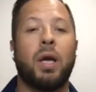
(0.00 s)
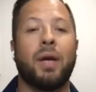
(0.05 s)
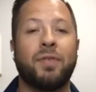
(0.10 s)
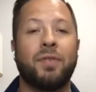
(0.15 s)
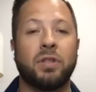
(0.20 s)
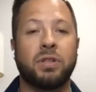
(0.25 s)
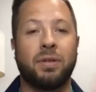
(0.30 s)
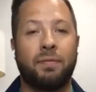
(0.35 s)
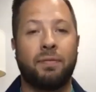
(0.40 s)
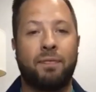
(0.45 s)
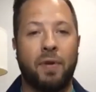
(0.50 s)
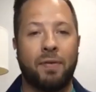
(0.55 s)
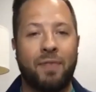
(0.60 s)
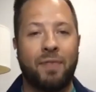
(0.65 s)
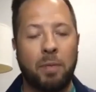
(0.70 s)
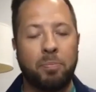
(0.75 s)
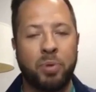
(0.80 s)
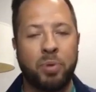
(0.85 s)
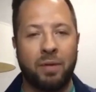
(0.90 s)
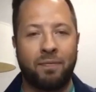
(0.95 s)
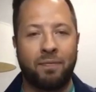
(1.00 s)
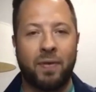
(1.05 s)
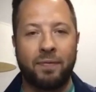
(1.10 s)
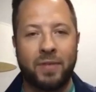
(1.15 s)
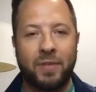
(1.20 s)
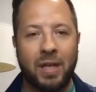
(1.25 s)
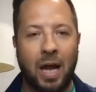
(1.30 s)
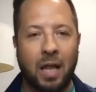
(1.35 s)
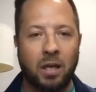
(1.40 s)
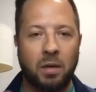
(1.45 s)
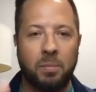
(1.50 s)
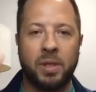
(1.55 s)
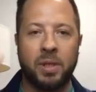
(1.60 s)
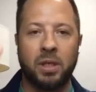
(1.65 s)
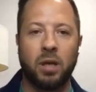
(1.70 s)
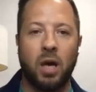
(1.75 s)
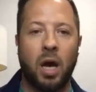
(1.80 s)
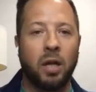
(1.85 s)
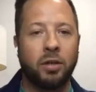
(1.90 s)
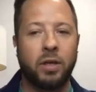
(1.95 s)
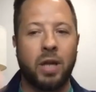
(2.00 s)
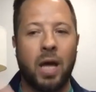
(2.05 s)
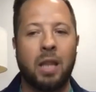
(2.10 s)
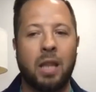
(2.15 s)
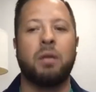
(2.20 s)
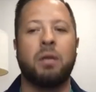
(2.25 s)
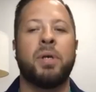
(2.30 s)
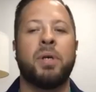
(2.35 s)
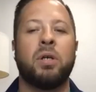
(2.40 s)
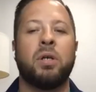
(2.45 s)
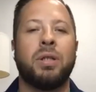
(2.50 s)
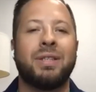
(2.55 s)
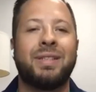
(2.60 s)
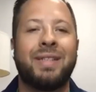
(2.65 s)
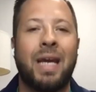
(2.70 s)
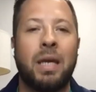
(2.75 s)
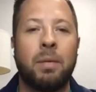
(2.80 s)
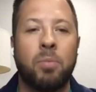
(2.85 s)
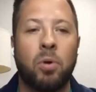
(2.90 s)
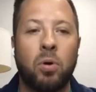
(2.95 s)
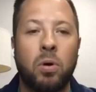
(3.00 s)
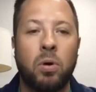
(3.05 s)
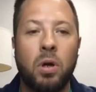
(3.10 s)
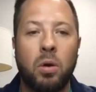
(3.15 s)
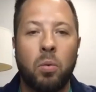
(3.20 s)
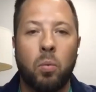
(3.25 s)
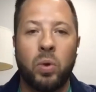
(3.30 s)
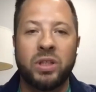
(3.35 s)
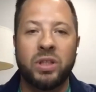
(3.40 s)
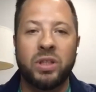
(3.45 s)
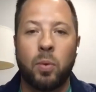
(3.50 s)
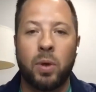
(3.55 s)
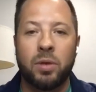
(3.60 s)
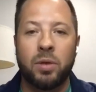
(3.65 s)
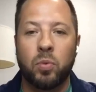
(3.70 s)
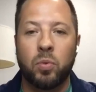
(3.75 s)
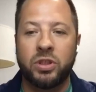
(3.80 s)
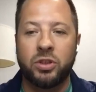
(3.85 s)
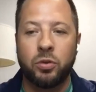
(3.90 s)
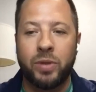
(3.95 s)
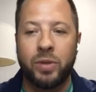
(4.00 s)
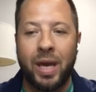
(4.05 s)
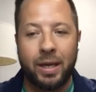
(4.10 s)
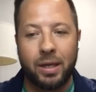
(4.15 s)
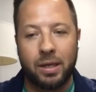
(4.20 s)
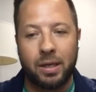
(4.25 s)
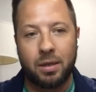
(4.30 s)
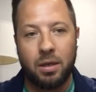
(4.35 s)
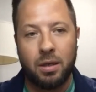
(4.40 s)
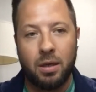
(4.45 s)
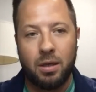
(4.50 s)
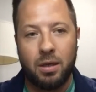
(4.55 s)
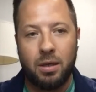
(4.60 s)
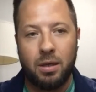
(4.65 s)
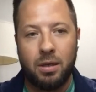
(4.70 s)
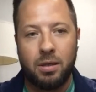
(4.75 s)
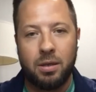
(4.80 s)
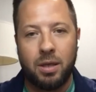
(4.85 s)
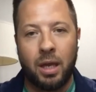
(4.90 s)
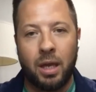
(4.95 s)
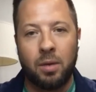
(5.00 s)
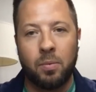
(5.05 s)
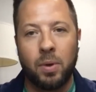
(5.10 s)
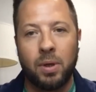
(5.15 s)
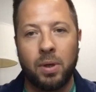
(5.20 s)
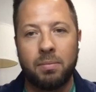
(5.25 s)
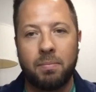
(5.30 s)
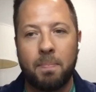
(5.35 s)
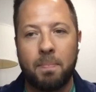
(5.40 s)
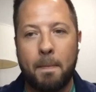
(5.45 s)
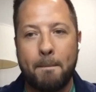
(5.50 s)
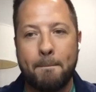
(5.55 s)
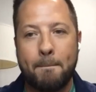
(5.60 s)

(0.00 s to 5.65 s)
If there's a, if I put a $50 bill and a $100 bill on the table, which one would you take? Anyone?